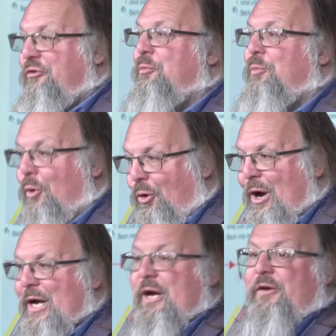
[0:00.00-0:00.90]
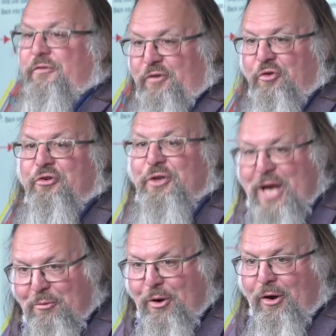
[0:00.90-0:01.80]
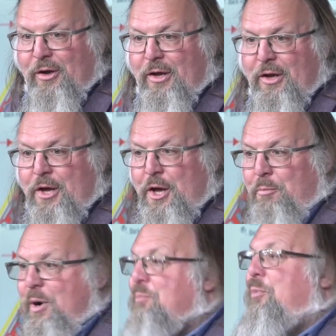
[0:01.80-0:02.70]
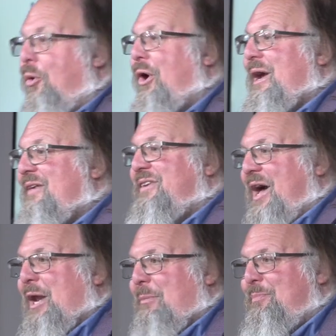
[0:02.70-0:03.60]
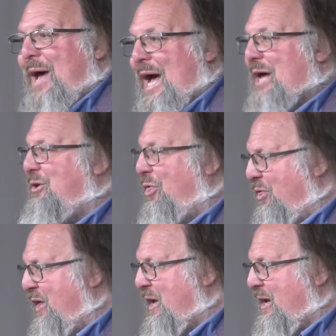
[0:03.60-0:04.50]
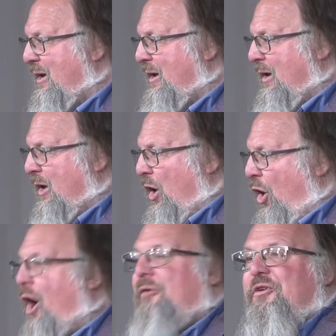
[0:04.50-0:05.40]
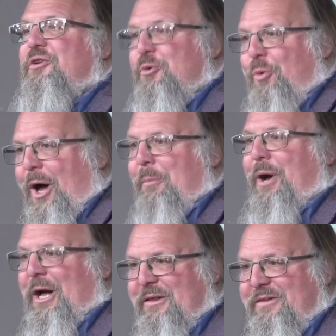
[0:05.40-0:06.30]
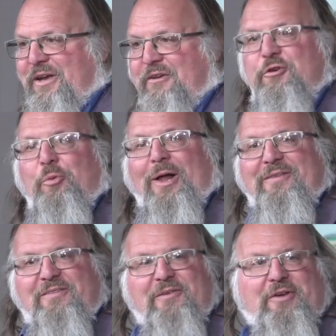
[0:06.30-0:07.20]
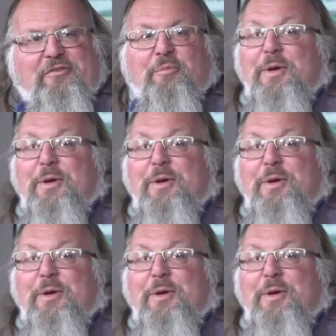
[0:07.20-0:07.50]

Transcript: boring social network. But boring is not a bad thing. Often you want politics, you want civics to be